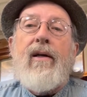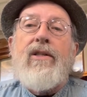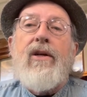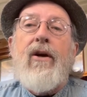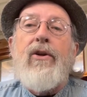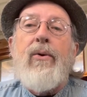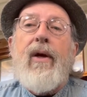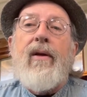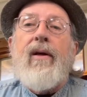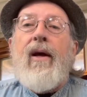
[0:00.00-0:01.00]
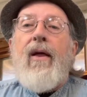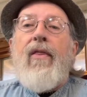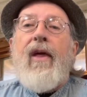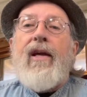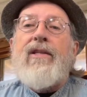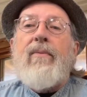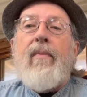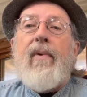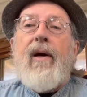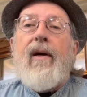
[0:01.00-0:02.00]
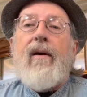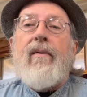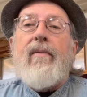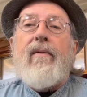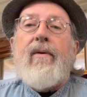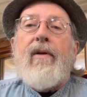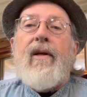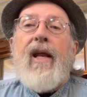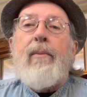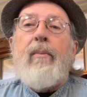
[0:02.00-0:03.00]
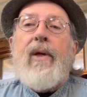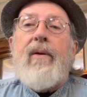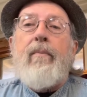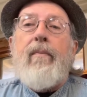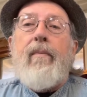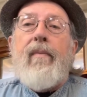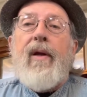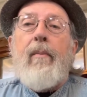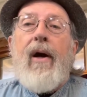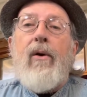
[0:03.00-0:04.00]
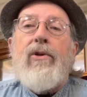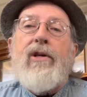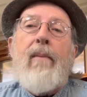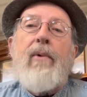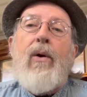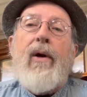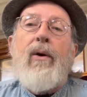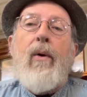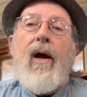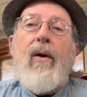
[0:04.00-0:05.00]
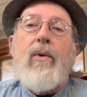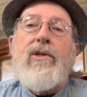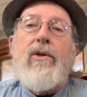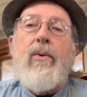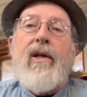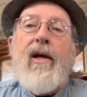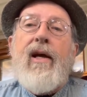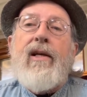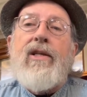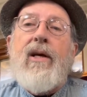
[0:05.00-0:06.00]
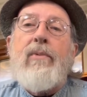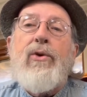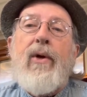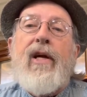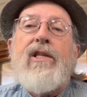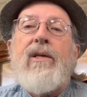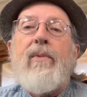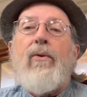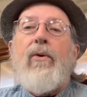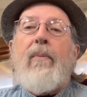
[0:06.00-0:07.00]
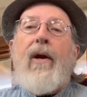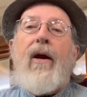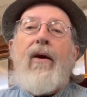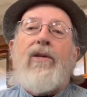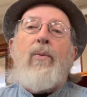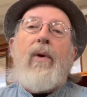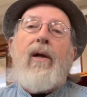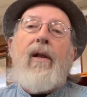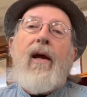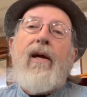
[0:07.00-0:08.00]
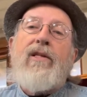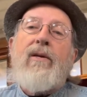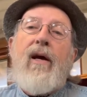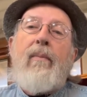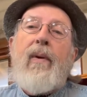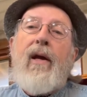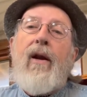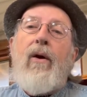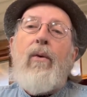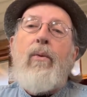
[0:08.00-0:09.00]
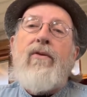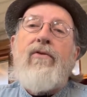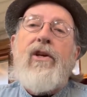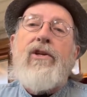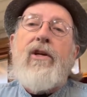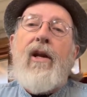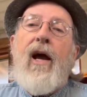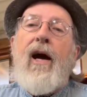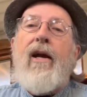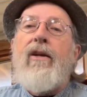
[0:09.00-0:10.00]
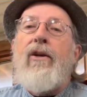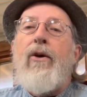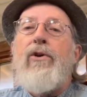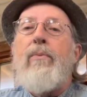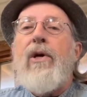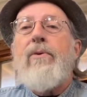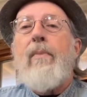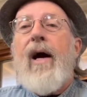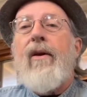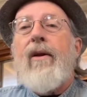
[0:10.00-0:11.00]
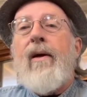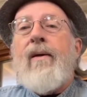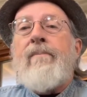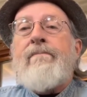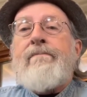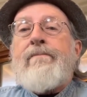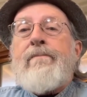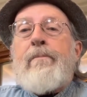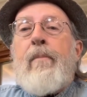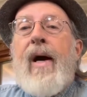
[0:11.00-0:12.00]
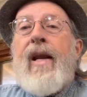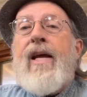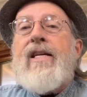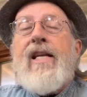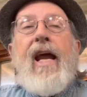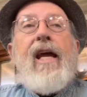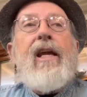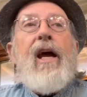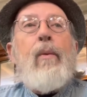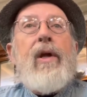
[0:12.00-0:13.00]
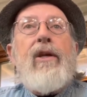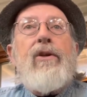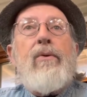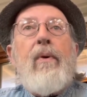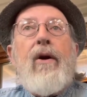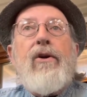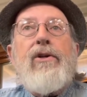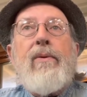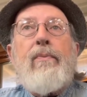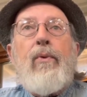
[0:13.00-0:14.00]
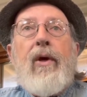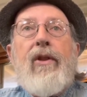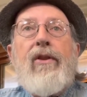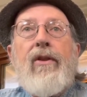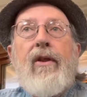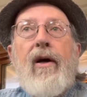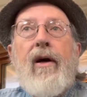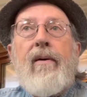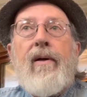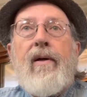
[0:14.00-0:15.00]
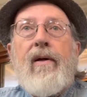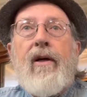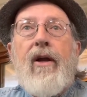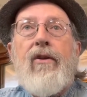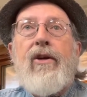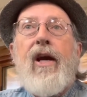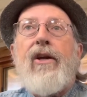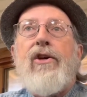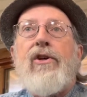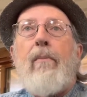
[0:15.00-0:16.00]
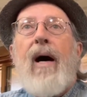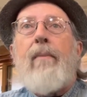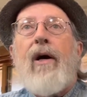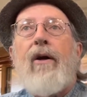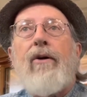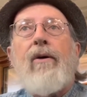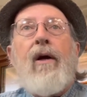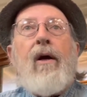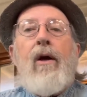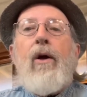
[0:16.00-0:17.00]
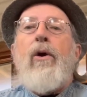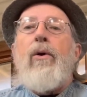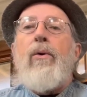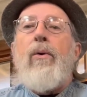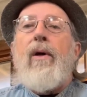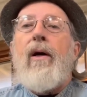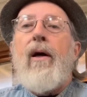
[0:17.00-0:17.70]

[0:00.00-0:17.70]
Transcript: started doing things that enabled me to get my own shop going, where I was doing some string instrument repair well as piano refinishing. I didn't know too much about it. By 1980, I went into partnership with another technician, Bob Hunter, who